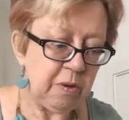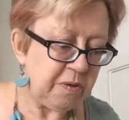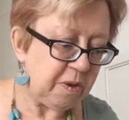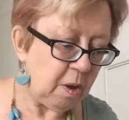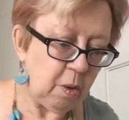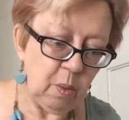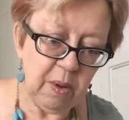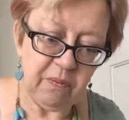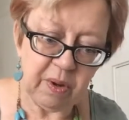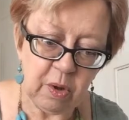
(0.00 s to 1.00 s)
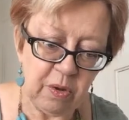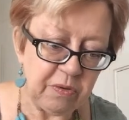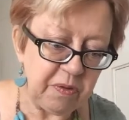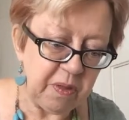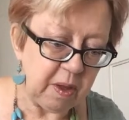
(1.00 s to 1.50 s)
So where have we
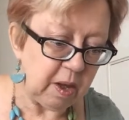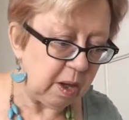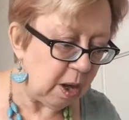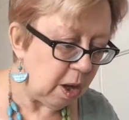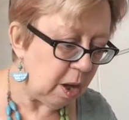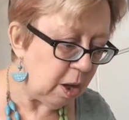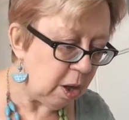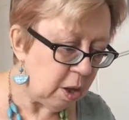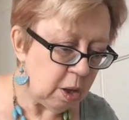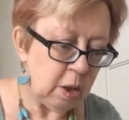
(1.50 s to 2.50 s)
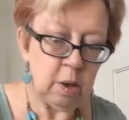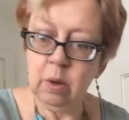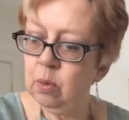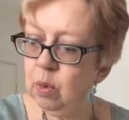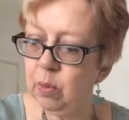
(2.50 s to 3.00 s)
got the,
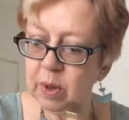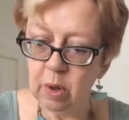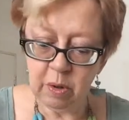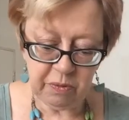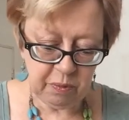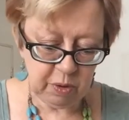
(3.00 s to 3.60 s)
what we got?